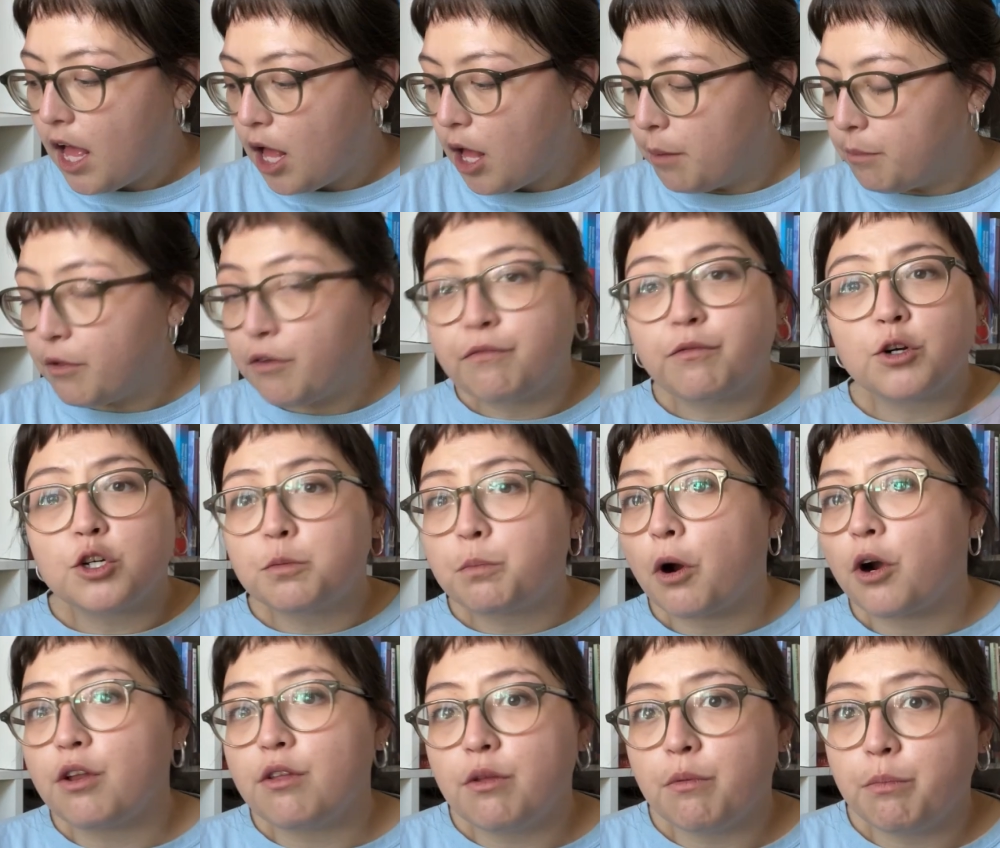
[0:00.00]
The first
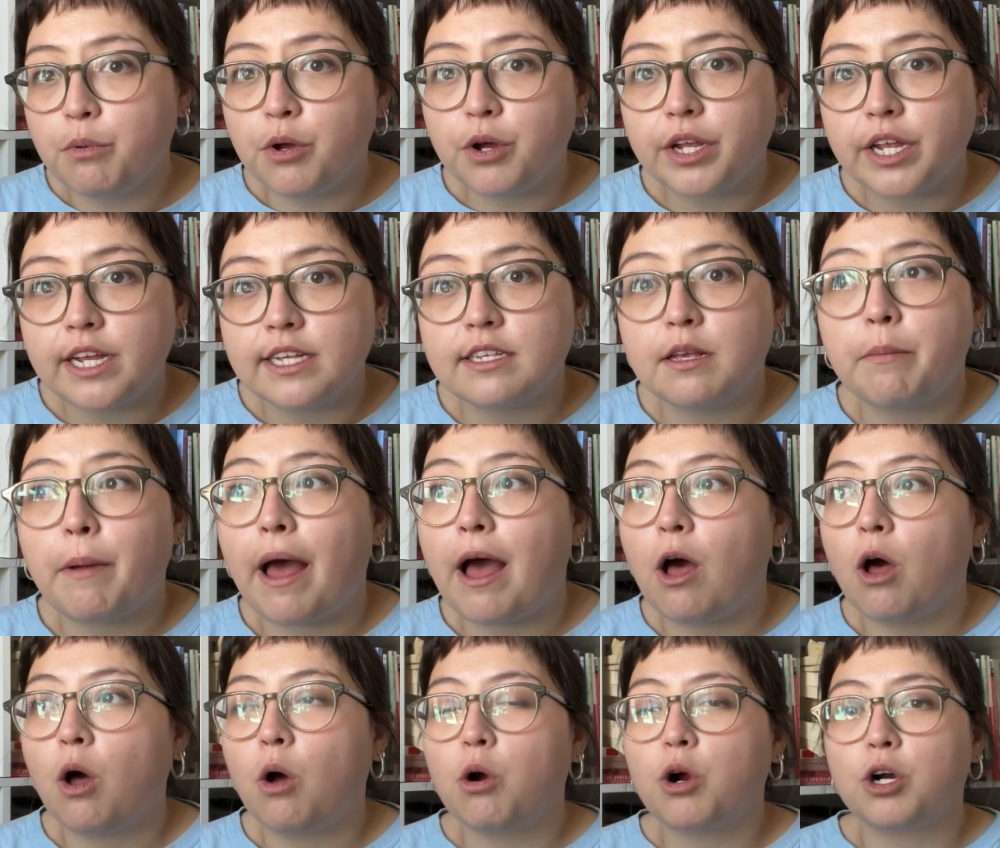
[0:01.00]
part of the book is
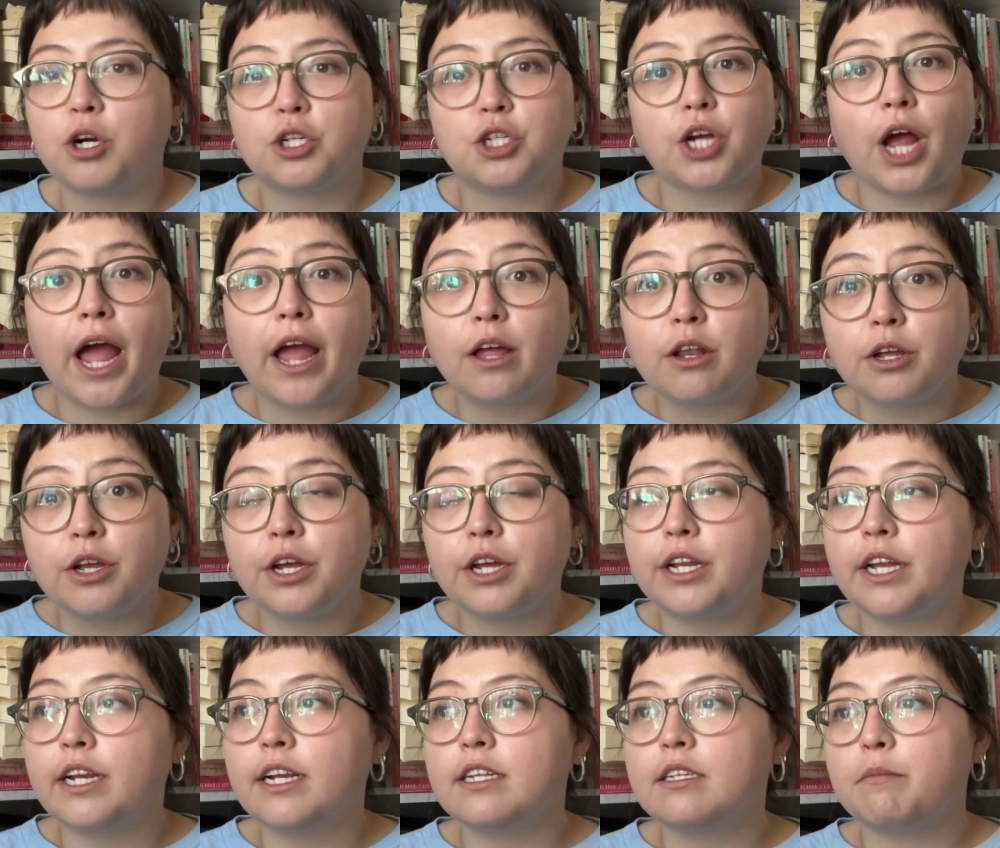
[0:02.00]
about her childhood.
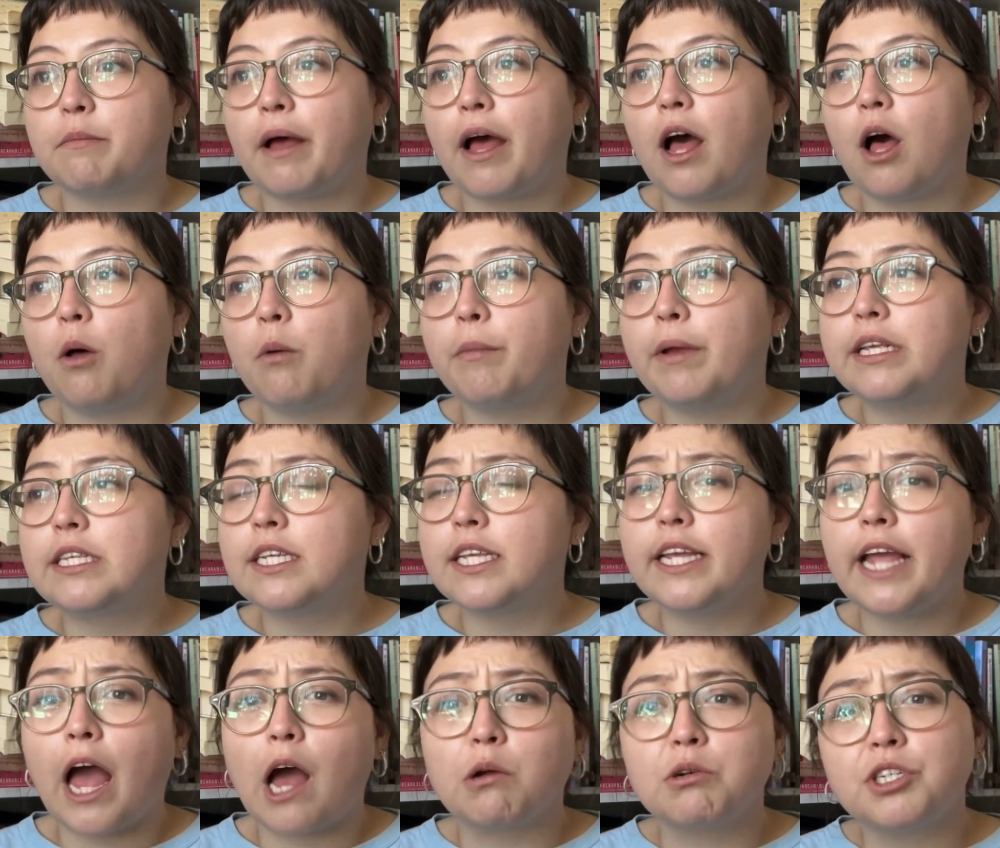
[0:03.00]
It is about basically
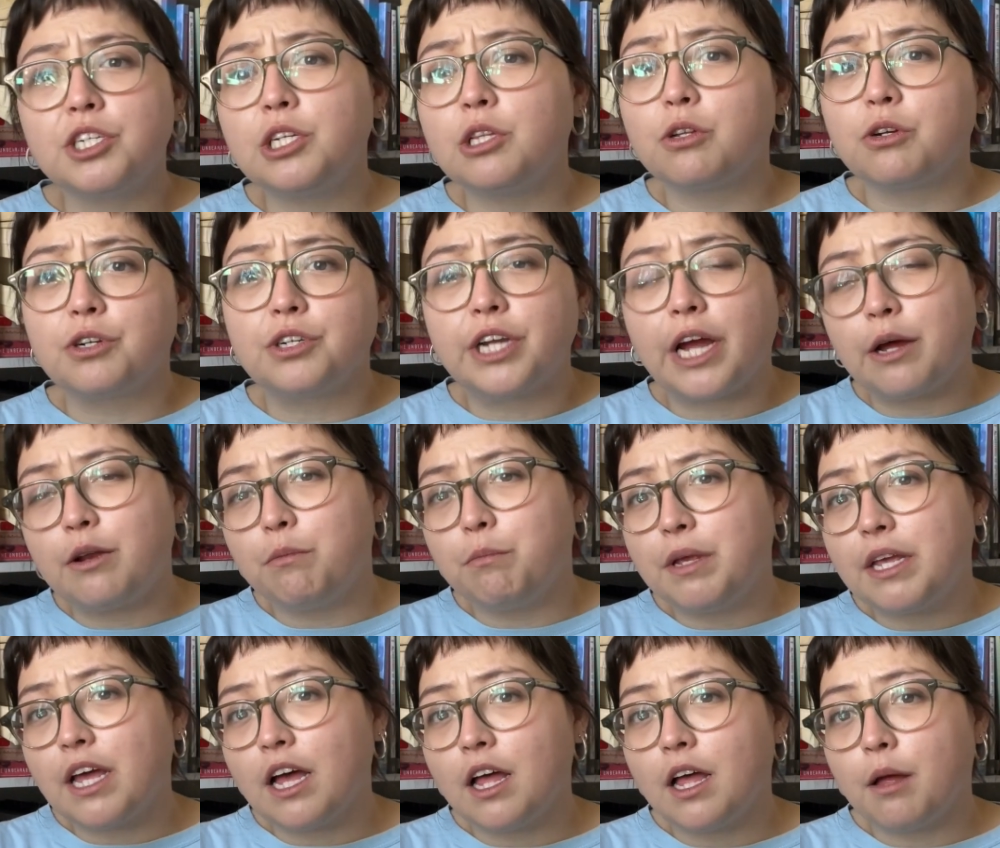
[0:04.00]
how she learned how to
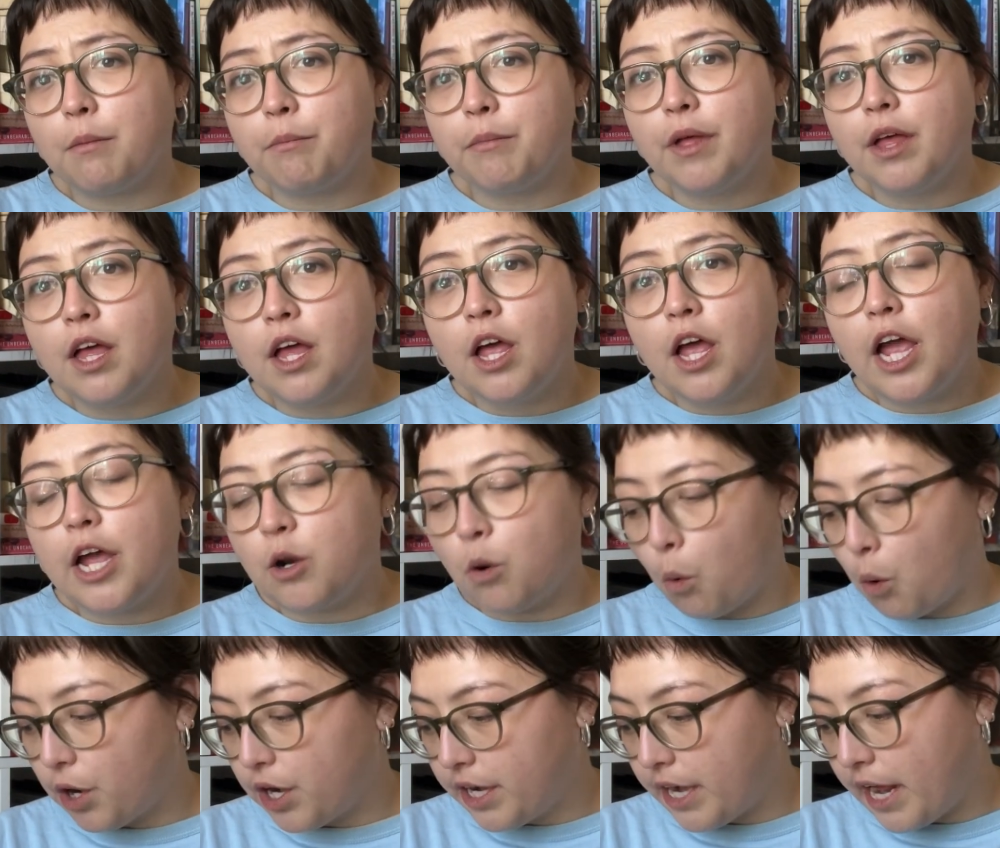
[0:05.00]
become an
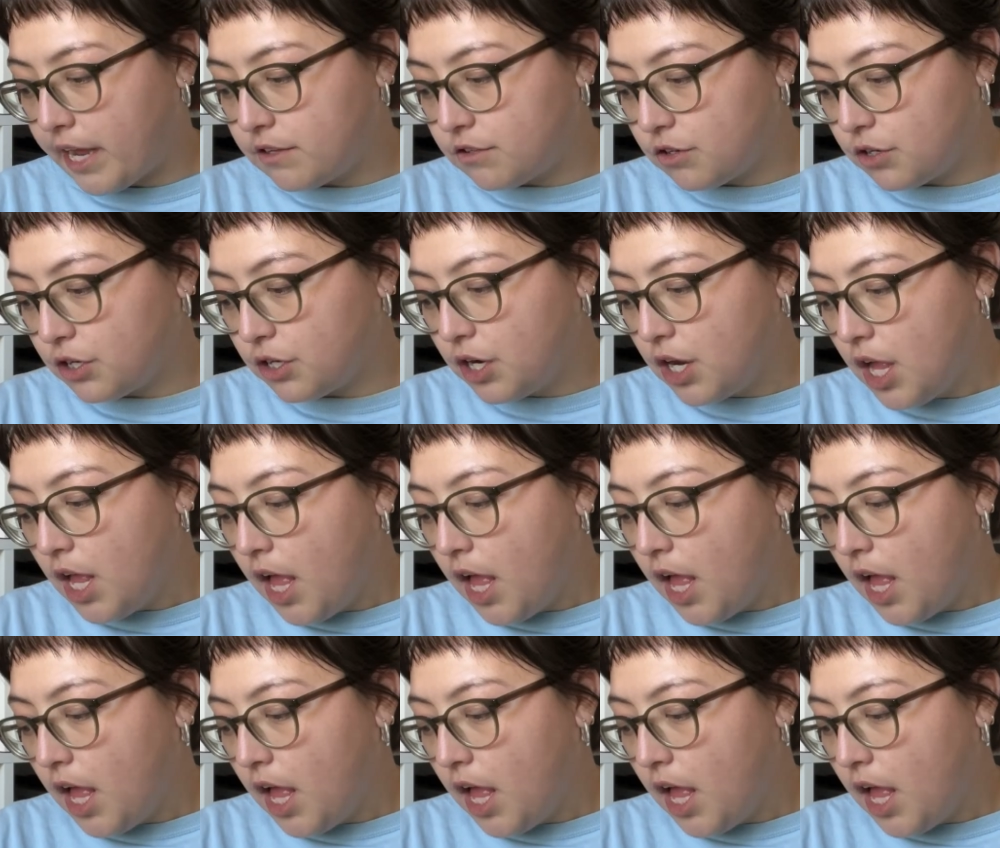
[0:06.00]
organizer.